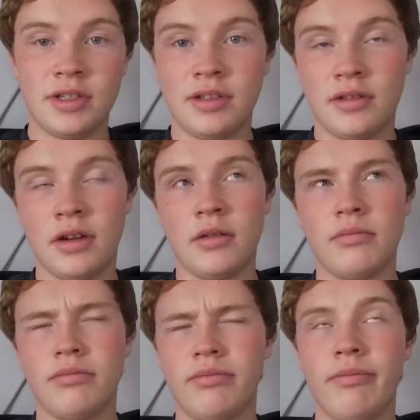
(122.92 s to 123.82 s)

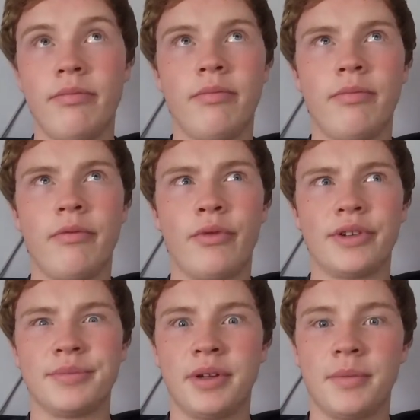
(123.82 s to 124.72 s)
or
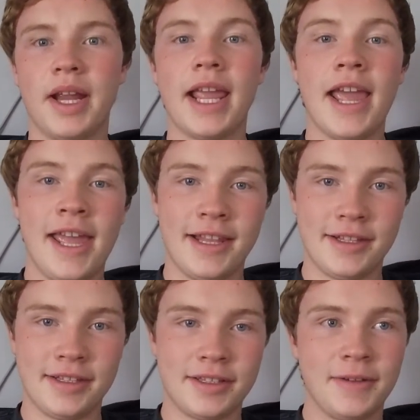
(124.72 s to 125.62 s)
before spring break
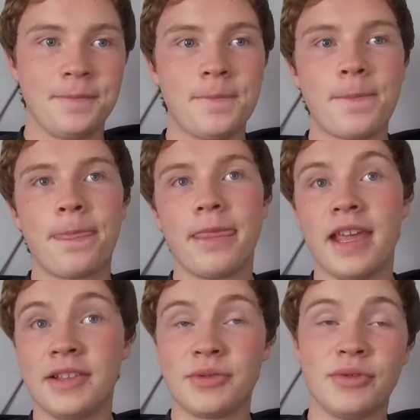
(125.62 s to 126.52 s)
ends,
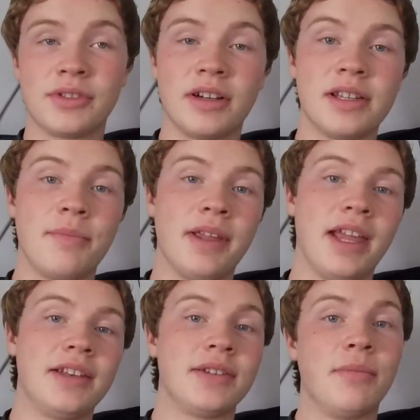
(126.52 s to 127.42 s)
and school starts up
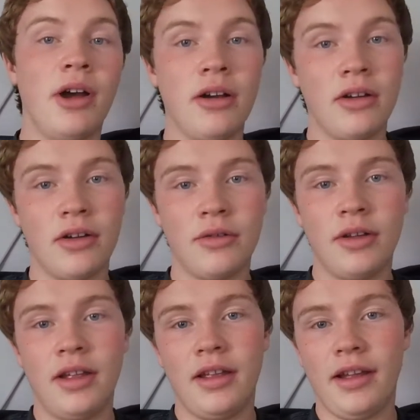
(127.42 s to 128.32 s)
again
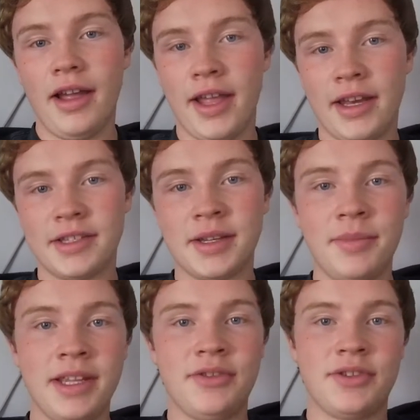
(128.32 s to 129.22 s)
tomorrow. And it's
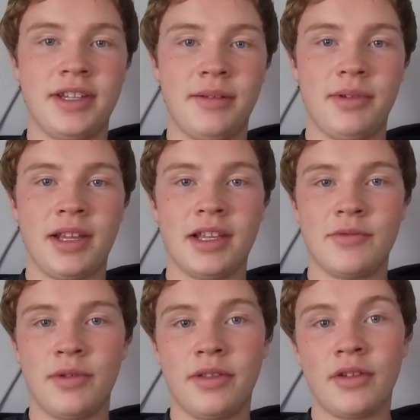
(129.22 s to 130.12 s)
gonna be interesting
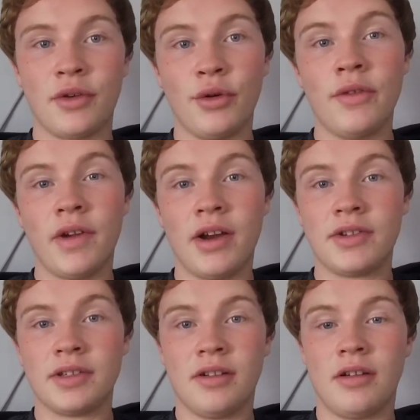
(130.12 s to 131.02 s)
because with the
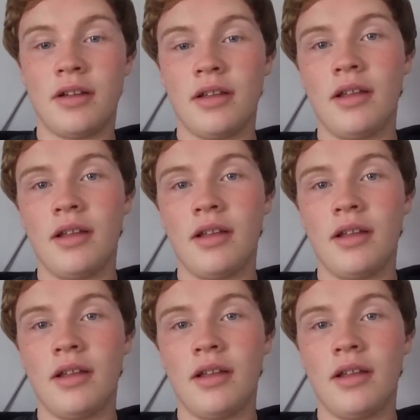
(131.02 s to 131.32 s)
coronavirus and all,